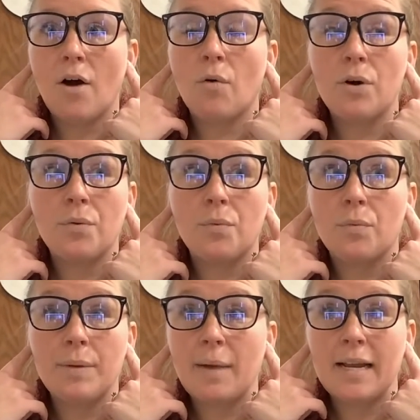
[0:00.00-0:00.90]
or
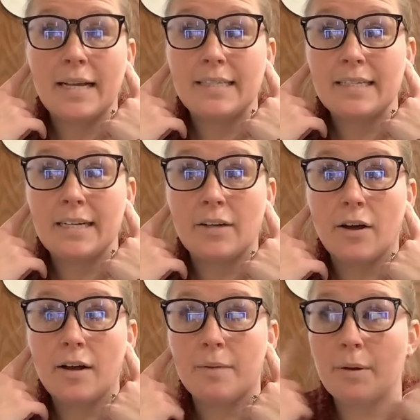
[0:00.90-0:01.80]
we might not see a
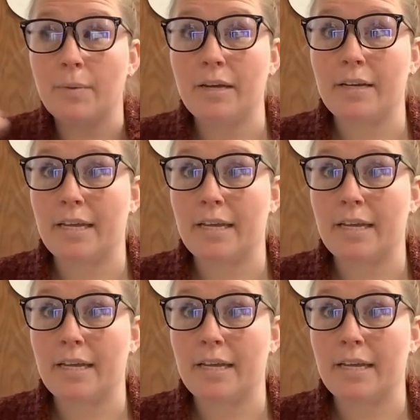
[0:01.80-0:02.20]
dog, but we could